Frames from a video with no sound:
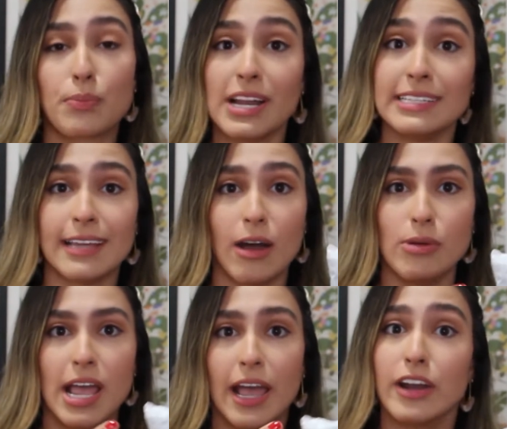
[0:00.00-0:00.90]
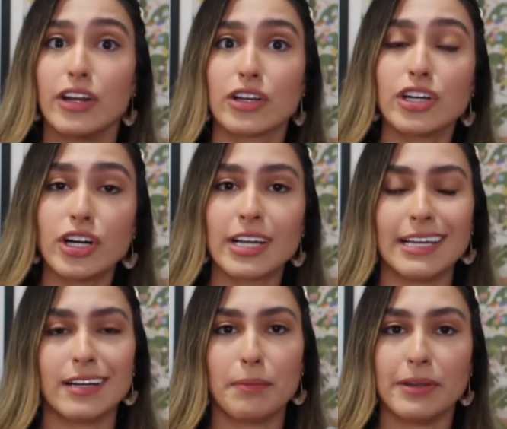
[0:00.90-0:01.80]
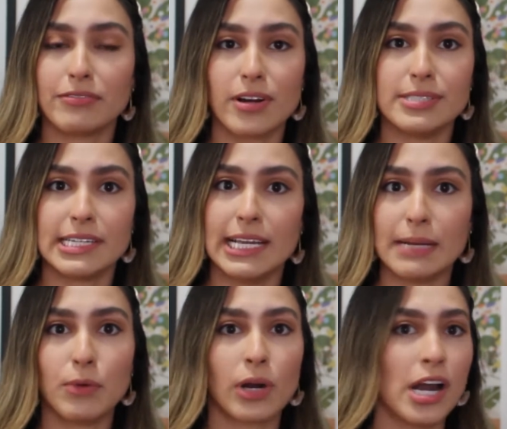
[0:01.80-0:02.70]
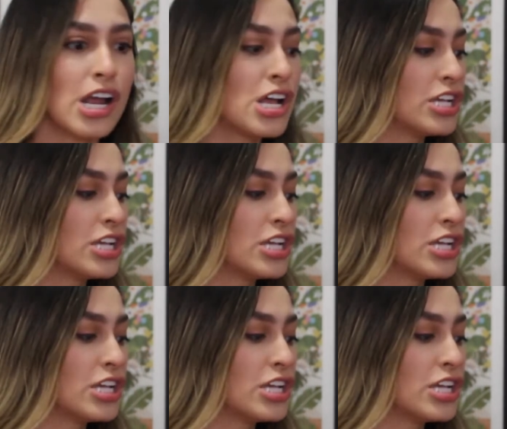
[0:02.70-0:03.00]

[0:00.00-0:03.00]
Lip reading: break down and cook and not be frozen anymore.